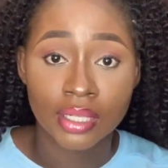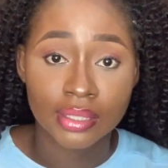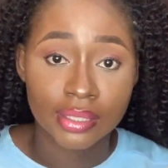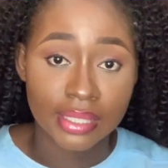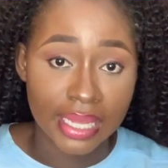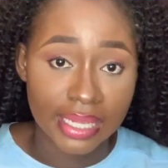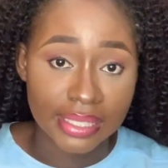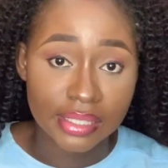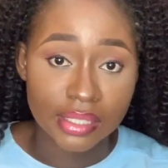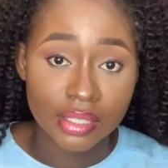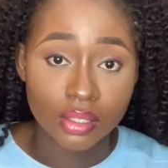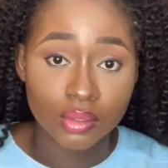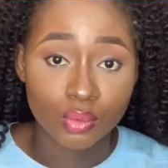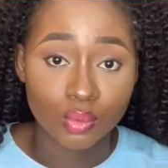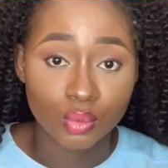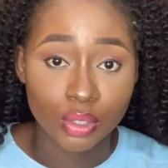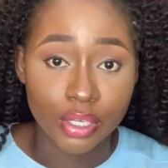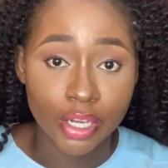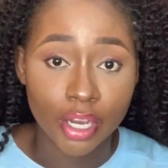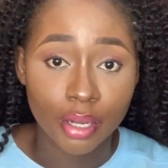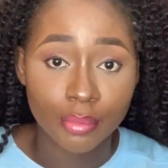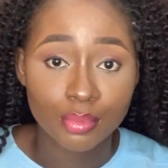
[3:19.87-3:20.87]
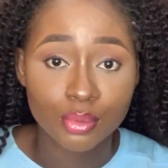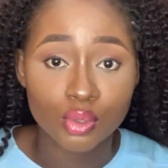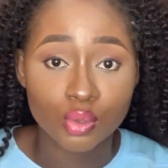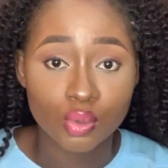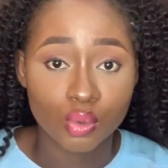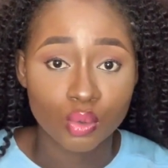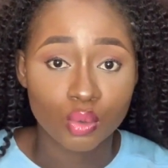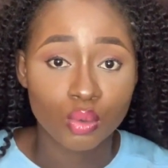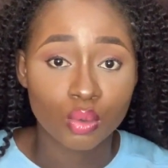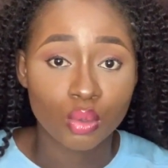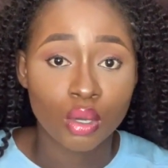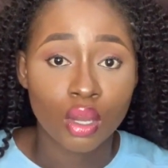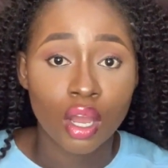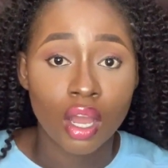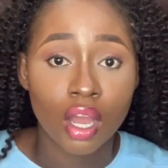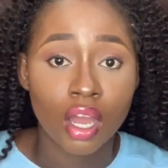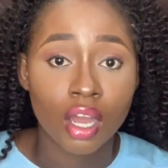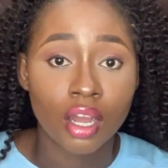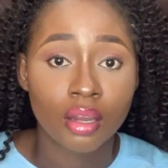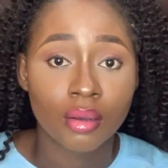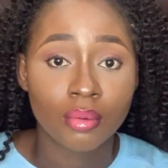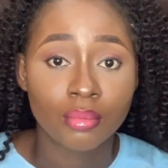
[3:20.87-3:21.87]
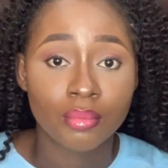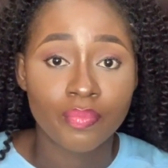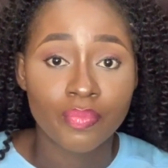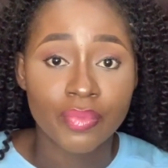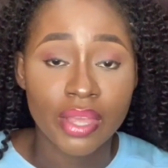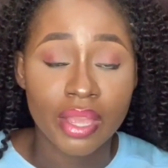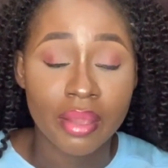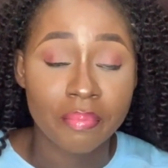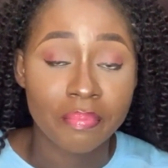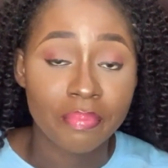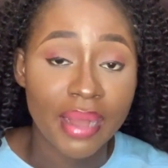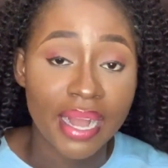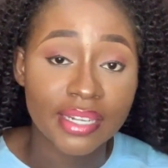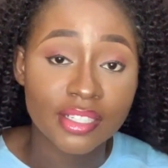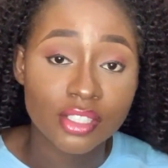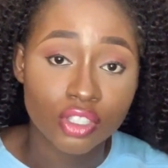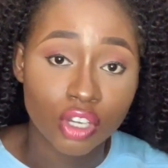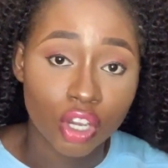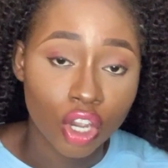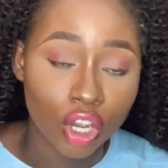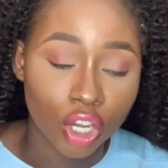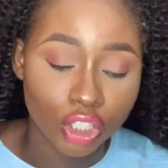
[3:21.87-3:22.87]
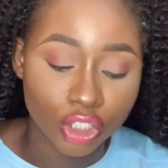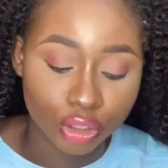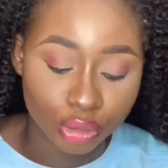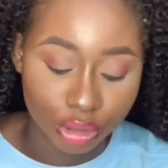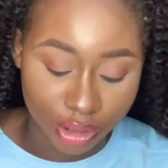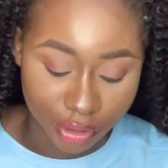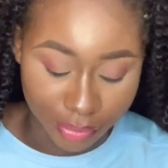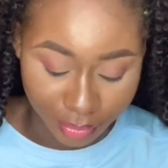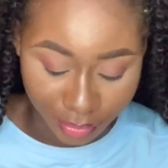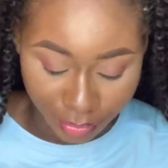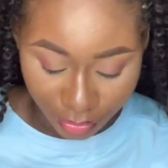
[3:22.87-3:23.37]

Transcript: that would help to impact your country.